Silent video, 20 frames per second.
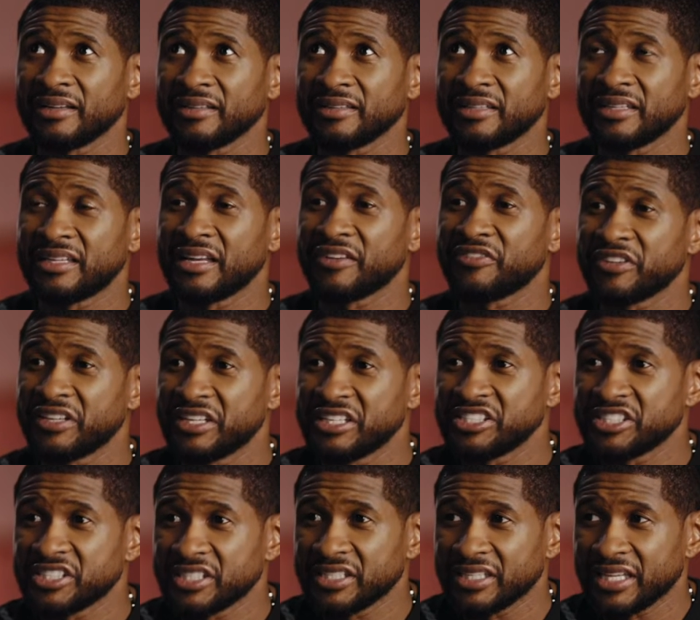the
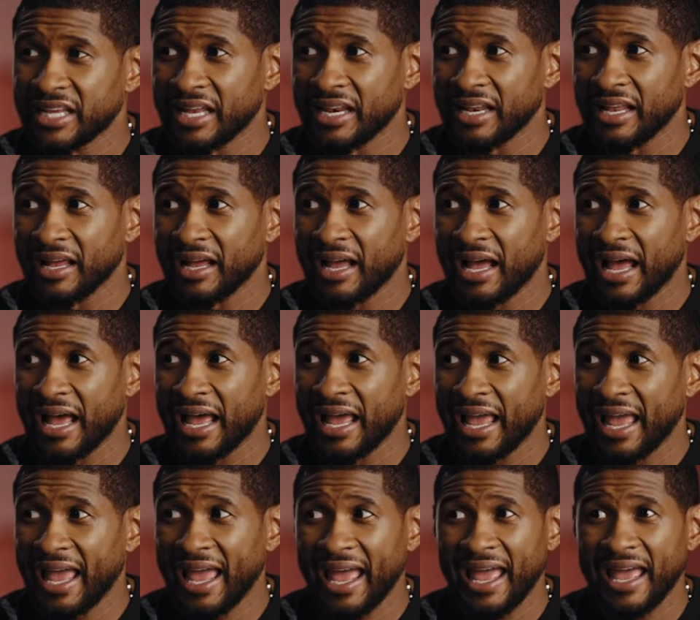definition that I
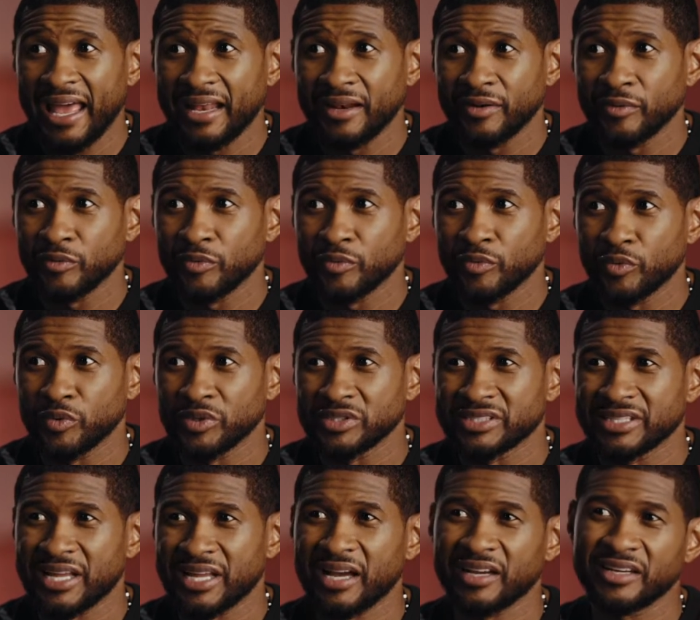had
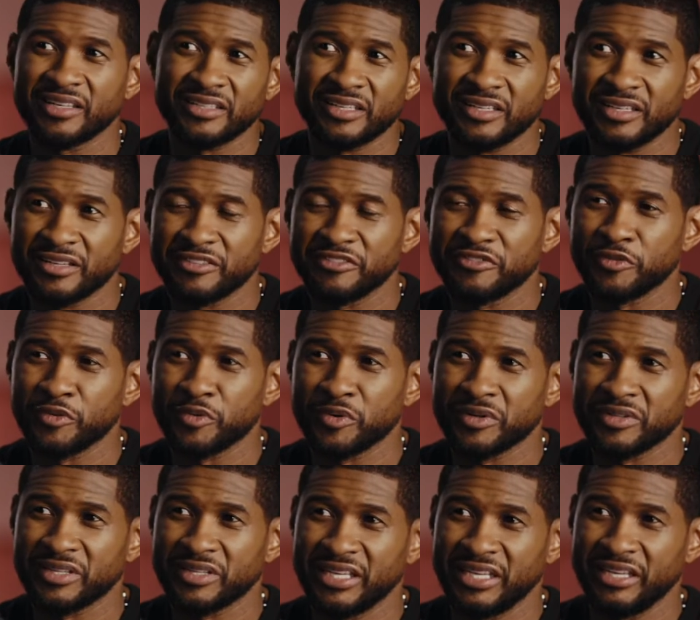was not good enough
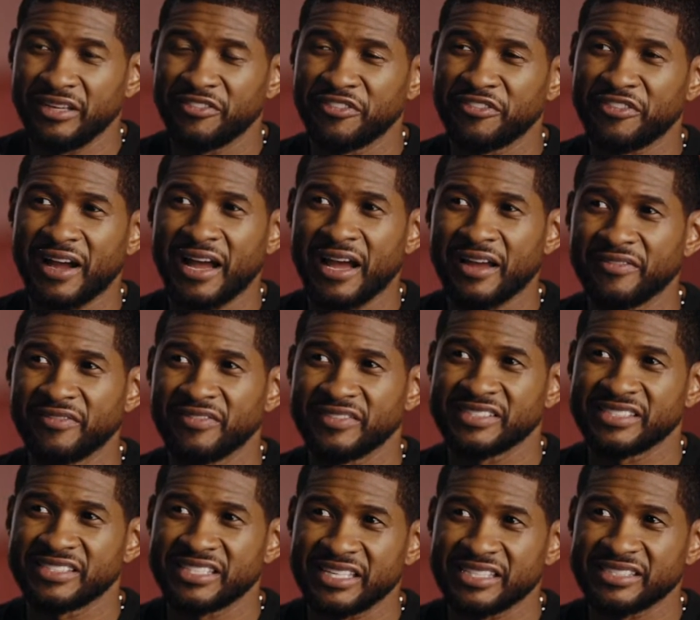for the 5,
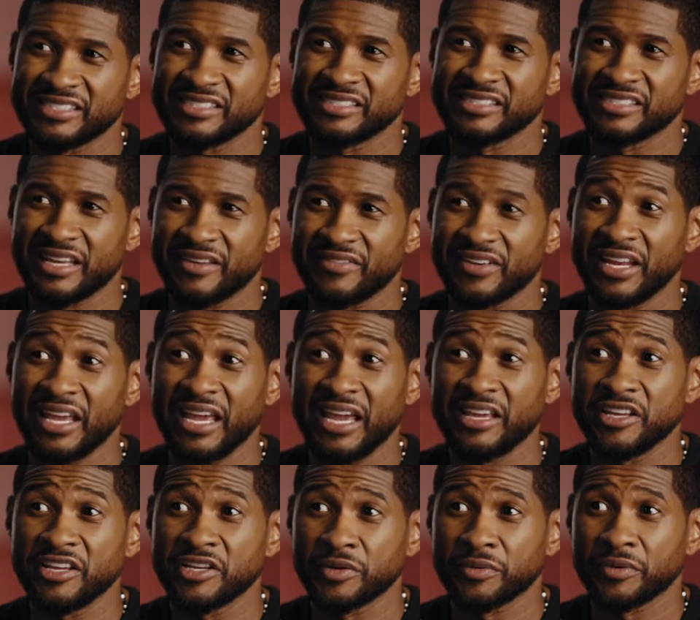6, 7,
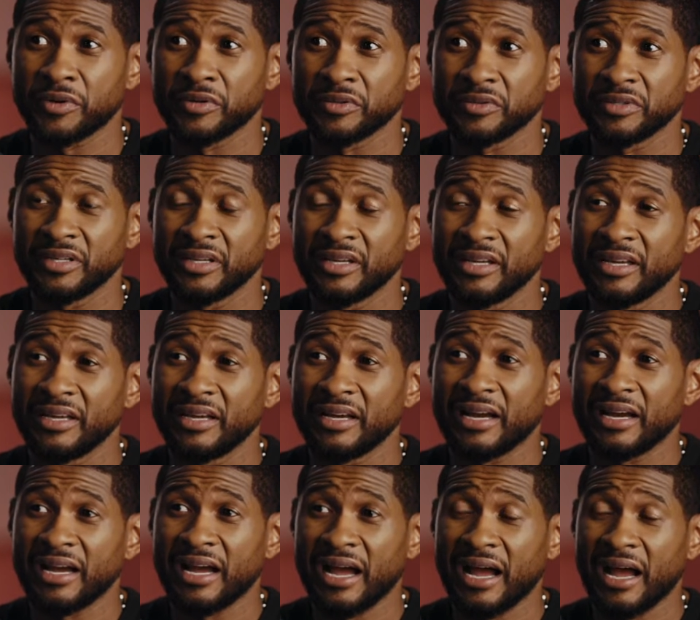8-year-old.
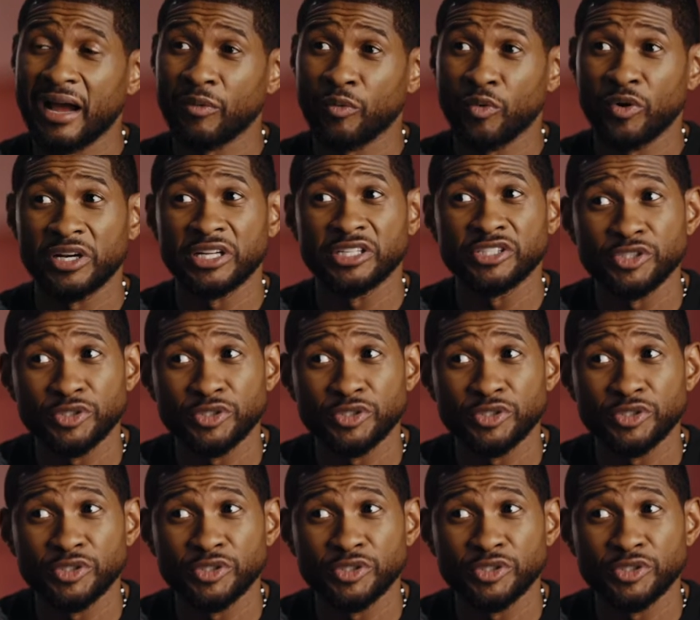I wanted